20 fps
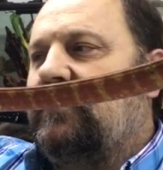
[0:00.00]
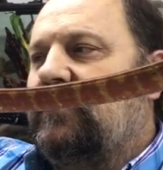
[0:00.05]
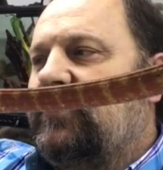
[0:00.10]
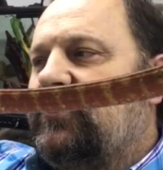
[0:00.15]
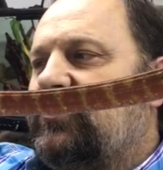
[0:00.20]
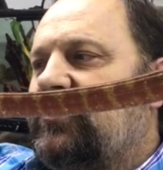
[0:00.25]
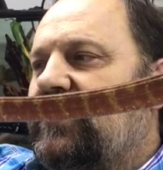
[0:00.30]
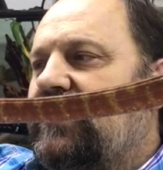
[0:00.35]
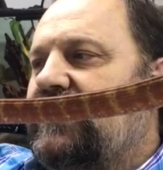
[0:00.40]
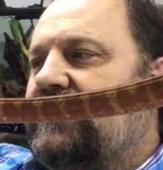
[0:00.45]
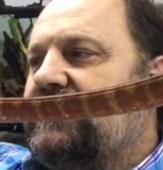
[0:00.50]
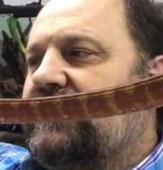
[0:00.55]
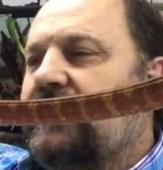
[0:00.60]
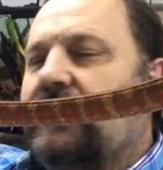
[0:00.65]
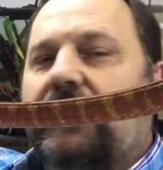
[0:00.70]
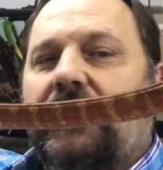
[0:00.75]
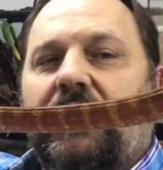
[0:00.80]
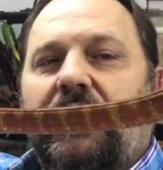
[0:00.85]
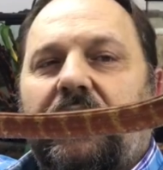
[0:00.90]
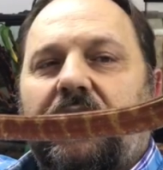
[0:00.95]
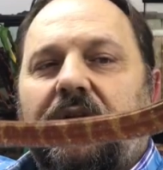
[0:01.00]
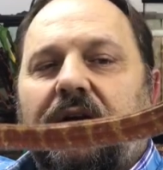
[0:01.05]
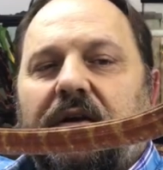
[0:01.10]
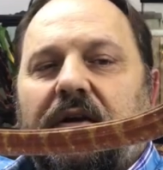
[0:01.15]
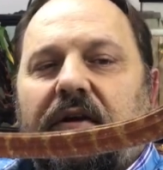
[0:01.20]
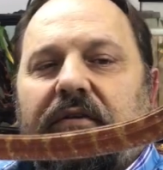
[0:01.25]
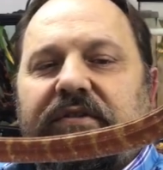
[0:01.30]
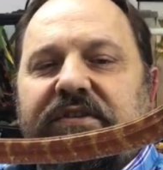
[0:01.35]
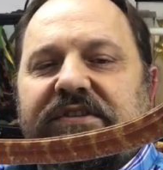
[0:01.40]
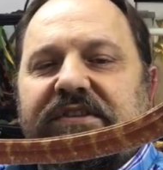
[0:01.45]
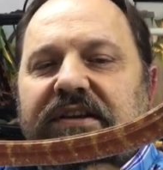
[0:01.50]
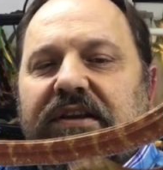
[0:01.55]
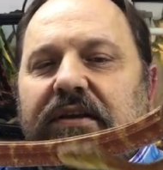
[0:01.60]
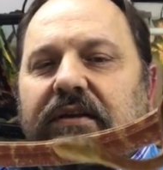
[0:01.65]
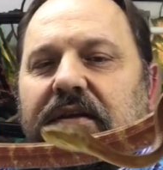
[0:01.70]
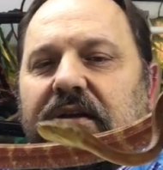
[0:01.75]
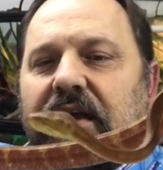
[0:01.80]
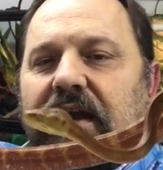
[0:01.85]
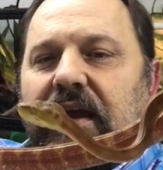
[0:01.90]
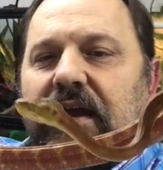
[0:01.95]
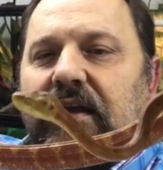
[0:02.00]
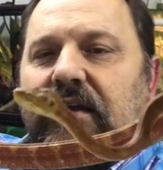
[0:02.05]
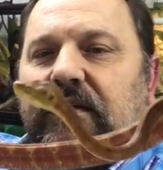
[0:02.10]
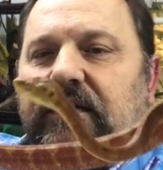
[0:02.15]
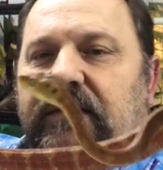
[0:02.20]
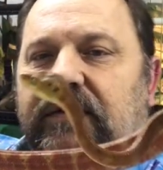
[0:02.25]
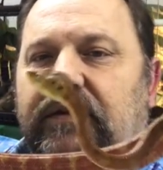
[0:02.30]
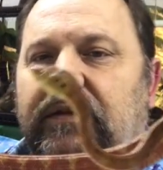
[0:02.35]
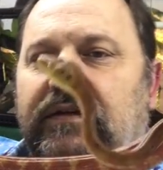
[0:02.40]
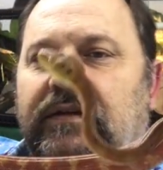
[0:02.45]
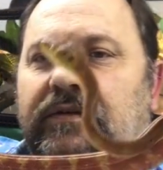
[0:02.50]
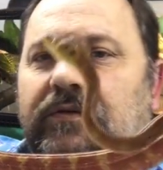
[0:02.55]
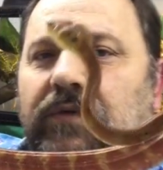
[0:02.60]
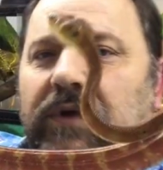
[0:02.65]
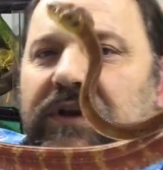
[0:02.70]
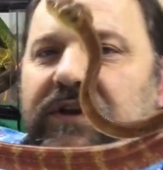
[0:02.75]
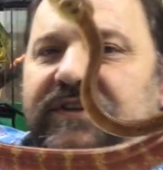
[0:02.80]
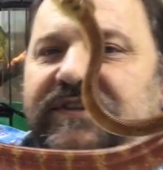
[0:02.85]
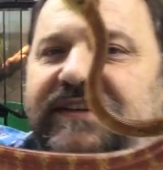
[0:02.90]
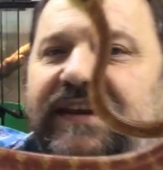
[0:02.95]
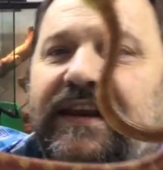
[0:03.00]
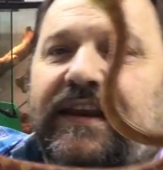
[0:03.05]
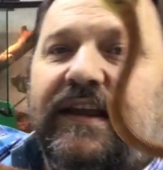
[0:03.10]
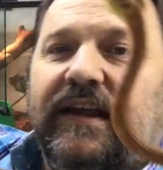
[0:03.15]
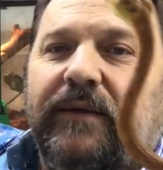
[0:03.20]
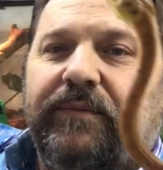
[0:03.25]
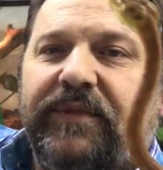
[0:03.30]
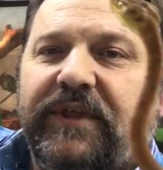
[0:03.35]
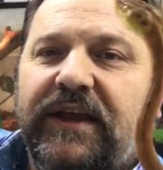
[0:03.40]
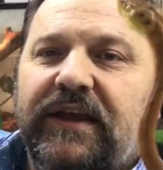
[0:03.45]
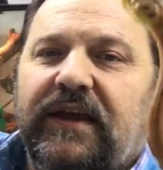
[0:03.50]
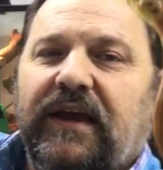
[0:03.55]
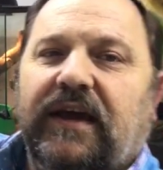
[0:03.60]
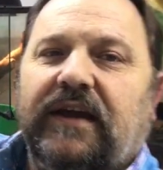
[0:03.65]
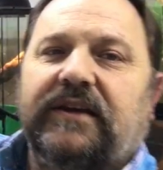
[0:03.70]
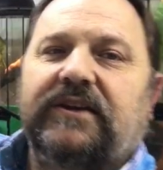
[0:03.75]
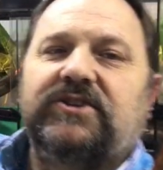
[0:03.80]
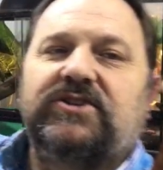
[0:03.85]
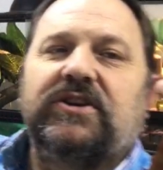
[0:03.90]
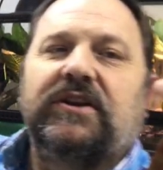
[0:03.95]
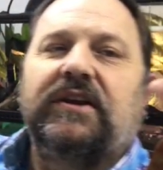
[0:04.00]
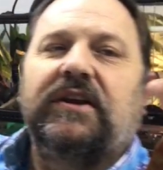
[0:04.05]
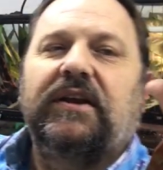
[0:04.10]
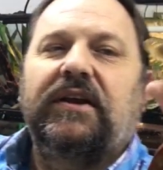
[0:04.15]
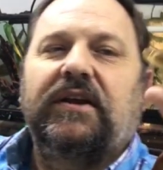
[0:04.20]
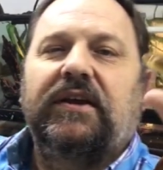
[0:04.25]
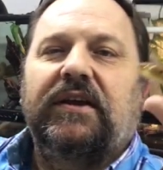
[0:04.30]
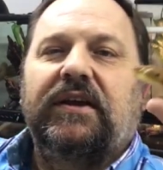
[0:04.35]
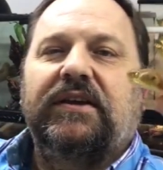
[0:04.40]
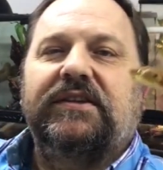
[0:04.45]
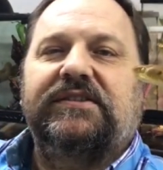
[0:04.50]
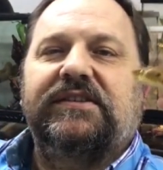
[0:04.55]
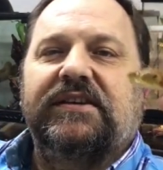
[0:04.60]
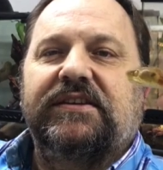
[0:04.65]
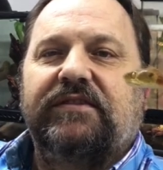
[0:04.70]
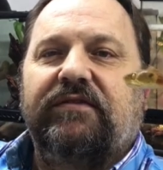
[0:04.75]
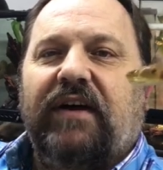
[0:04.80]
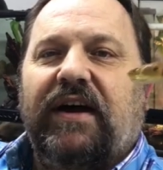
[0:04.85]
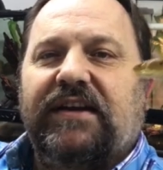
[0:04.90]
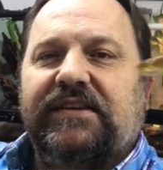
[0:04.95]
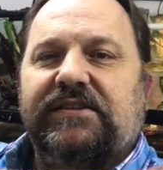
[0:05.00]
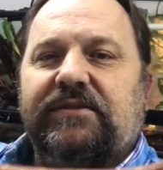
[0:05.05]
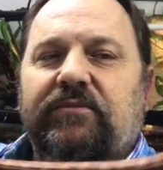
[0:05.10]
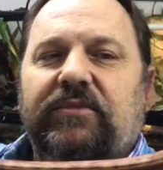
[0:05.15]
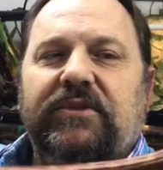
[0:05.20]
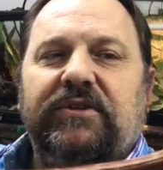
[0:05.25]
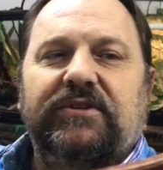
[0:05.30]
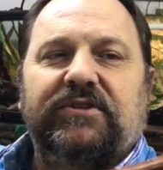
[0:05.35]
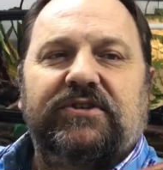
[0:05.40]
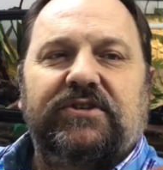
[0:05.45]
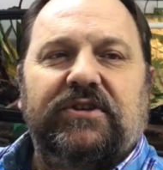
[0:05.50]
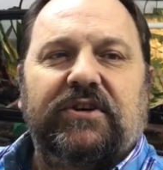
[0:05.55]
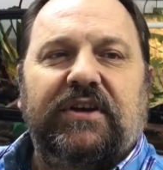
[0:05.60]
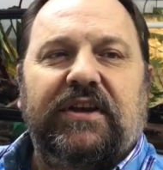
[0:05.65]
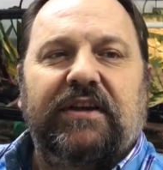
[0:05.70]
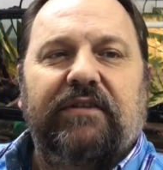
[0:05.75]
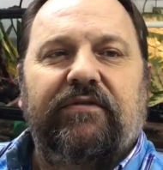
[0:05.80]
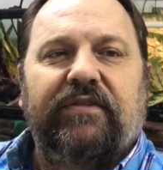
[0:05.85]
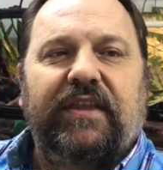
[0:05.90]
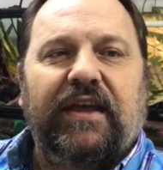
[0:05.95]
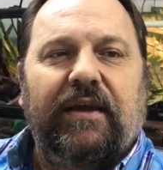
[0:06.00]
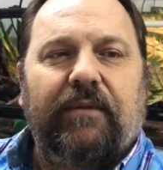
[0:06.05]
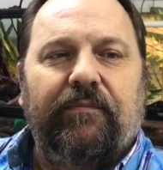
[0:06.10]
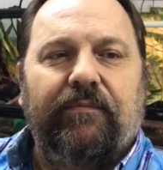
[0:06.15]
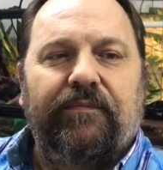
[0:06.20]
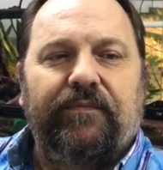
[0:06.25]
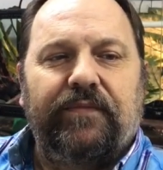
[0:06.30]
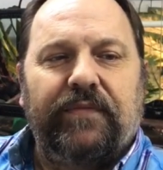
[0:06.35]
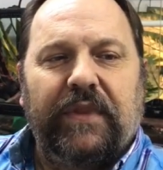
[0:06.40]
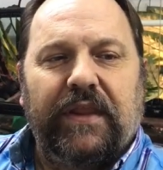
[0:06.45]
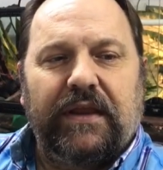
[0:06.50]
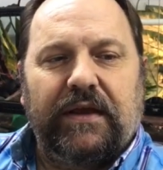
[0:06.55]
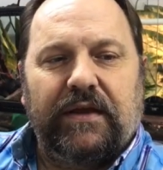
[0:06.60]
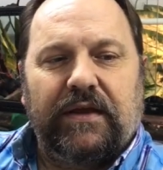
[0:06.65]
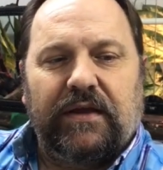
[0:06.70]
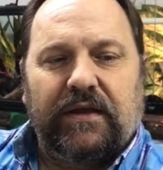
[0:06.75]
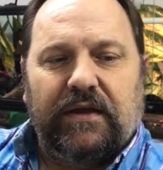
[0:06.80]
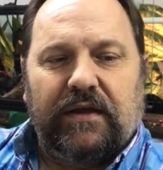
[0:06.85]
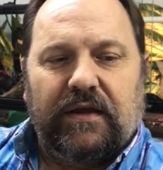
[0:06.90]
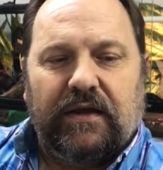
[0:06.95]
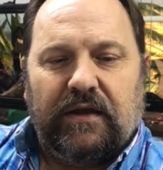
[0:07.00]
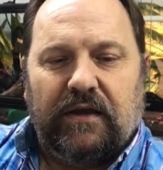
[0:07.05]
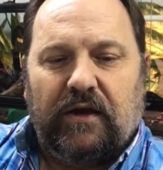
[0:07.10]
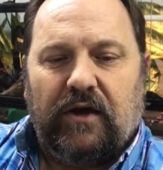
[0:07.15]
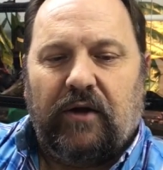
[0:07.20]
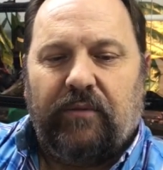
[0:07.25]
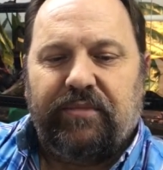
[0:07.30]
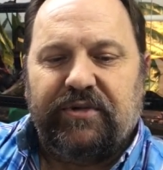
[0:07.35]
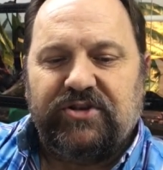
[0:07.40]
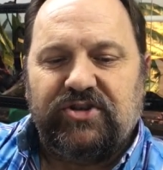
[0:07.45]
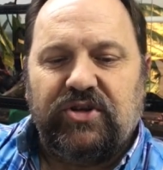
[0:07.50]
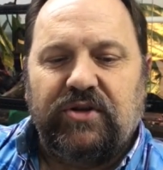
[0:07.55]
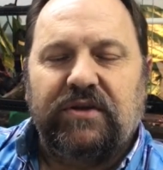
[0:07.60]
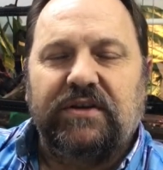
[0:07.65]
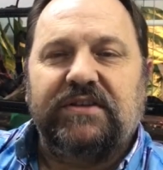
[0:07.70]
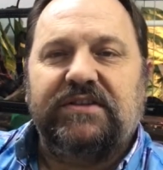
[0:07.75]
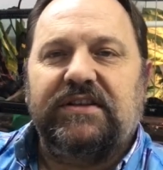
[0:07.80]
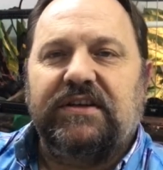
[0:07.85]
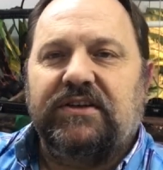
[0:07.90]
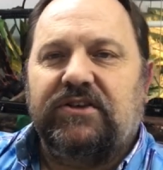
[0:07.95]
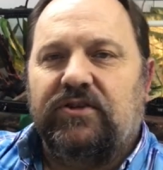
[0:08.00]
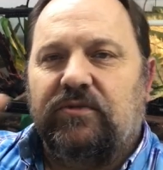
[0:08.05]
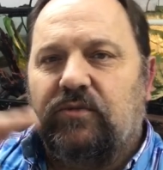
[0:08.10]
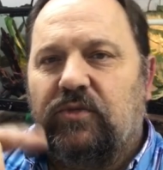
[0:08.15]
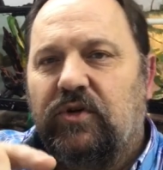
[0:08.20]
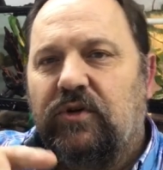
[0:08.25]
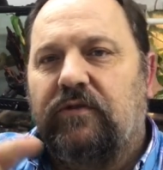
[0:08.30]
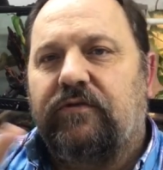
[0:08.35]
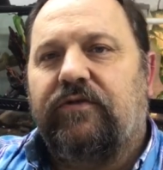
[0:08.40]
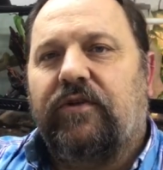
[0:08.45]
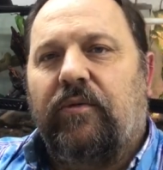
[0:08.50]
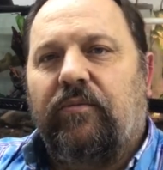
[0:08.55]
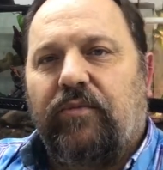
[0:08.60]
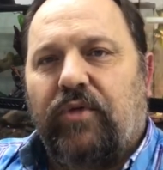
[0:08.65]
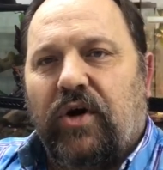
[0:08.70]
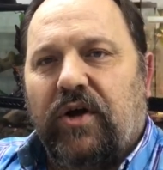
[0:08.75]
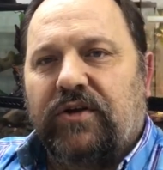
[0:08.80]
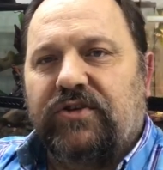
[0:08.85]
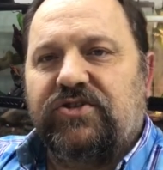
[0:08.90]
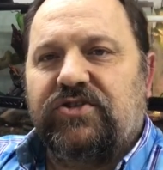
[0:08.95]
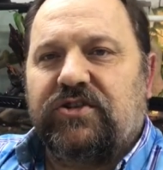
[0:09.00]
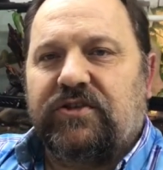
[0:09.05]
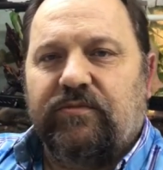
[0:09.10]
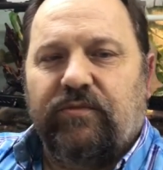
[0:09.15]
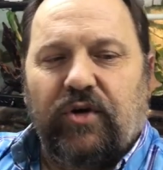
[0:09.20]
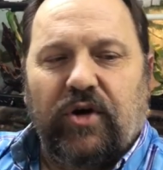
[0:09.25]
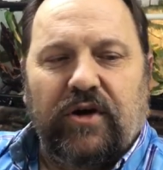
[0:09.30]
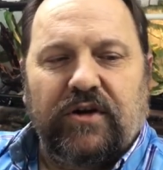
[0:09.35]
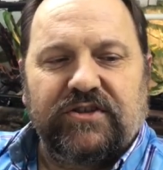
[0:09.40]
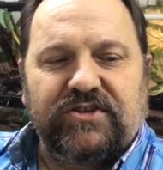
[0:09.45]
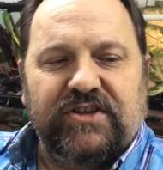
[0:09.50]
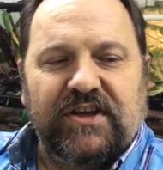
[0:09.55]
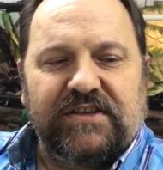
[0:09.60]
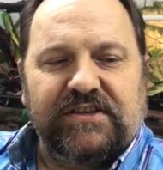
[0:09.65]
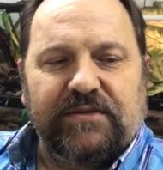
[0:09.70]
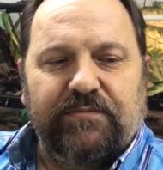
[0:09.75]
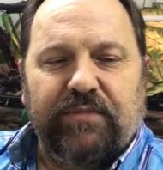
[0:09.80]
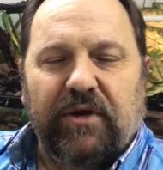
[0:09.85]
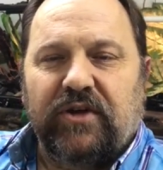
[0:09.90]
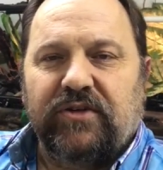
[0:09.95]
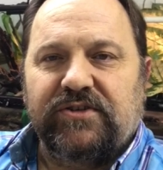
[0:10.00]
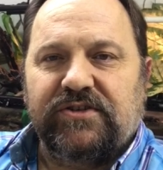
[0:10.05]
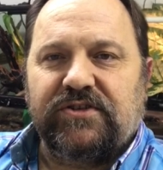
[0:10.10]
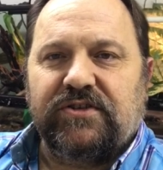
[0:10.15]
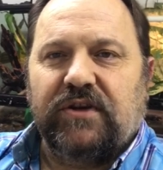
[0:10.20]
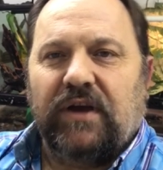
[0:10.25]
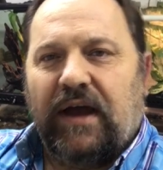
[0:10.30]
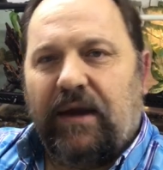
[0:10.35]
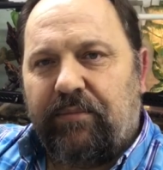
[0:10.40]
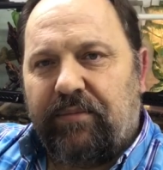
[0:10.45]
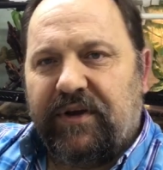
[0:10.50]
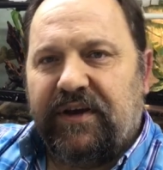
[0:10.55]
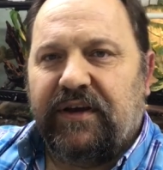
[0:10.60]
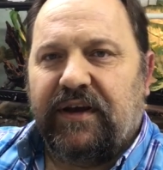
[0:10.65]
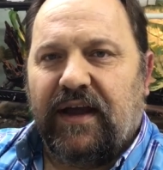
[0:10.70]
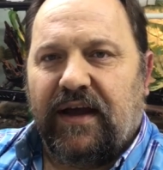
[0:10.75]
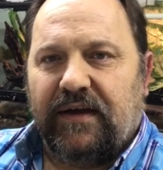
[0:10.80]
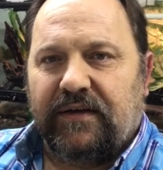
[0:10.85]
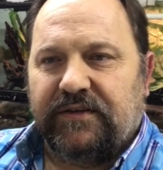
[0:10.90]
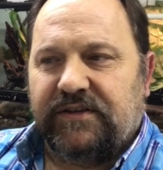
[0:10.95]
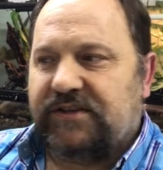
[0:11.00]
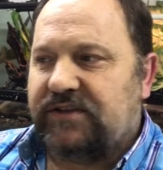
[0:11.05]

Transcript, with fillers: the trees, obviously, and when setting up their cage, it's advisable to give them opportunity to move from branch to branch as opposed to up and down.